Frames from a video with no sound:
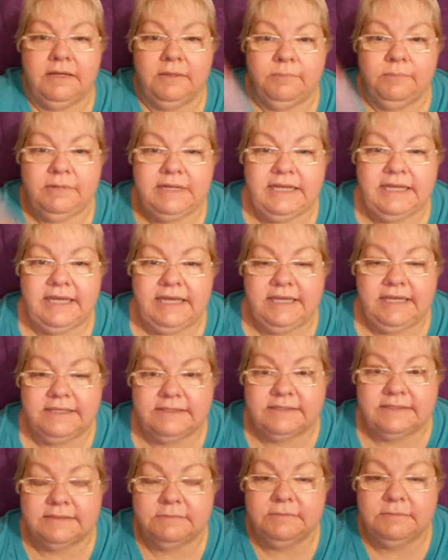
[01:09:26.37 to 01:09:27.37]

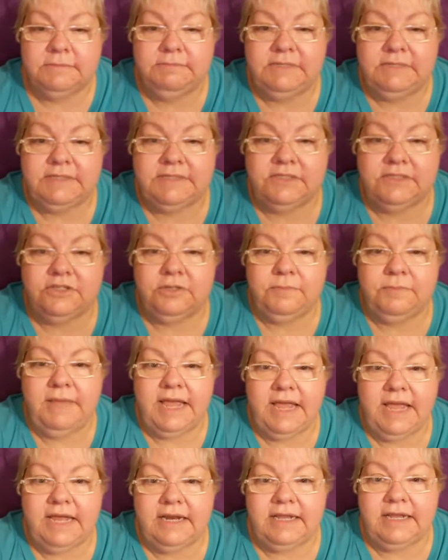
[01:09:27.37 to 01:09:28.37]
Please, Mr.
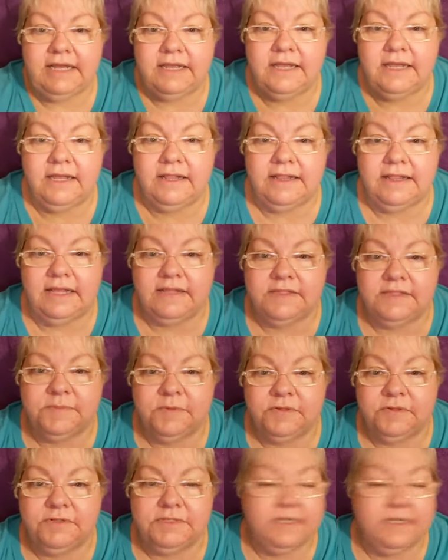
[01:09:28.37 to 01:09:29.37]
Man, it that's
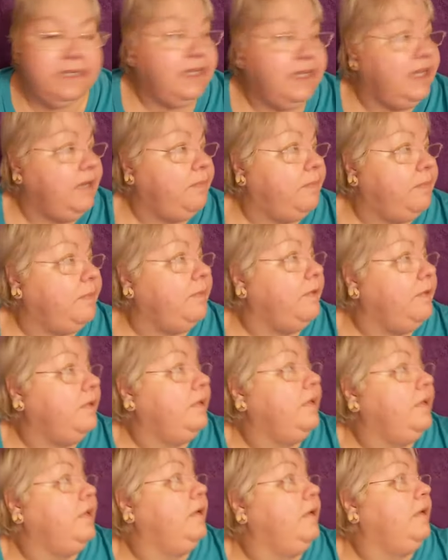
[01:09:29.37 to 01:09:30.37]
supposed to keep
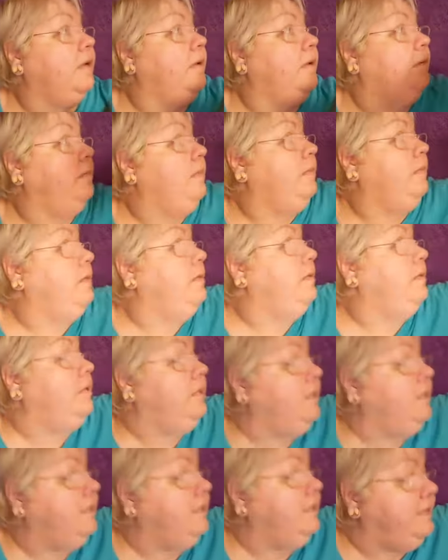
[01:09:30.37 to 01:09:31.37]

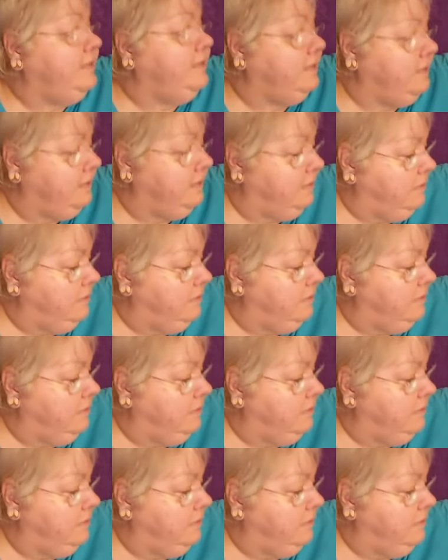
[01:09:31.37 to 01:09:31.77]
this.